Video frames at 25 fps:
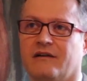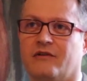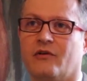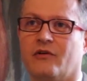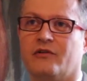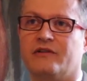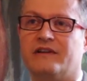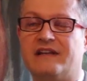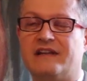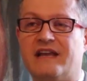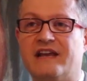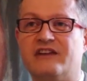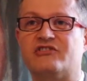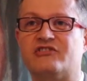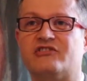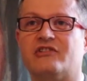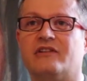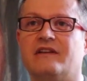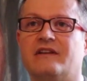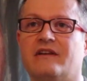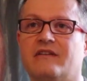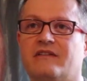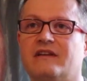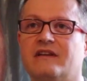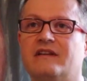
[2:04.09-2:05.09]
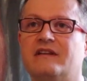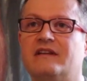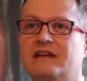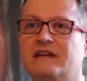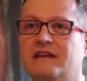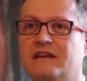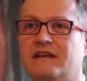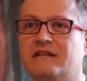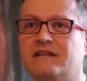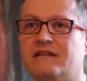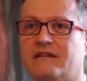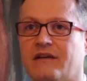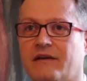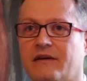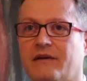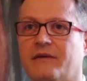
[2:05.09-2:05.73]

coordination is indeed